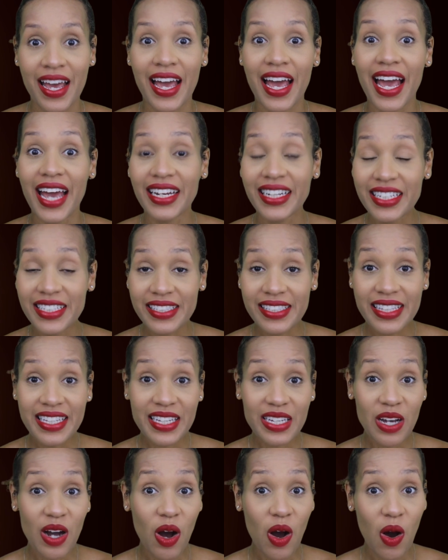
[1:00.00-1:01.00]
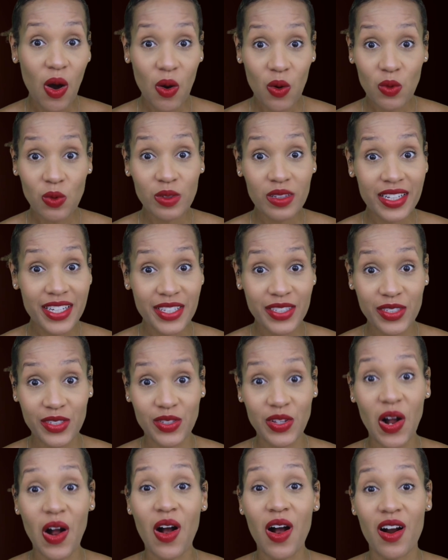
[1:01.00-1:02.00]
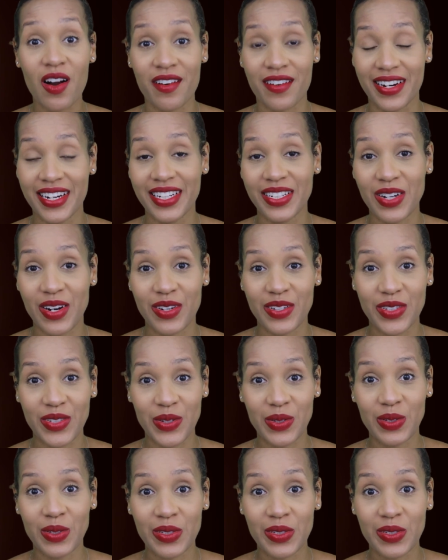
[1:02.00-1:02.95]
and it's the only star in our solar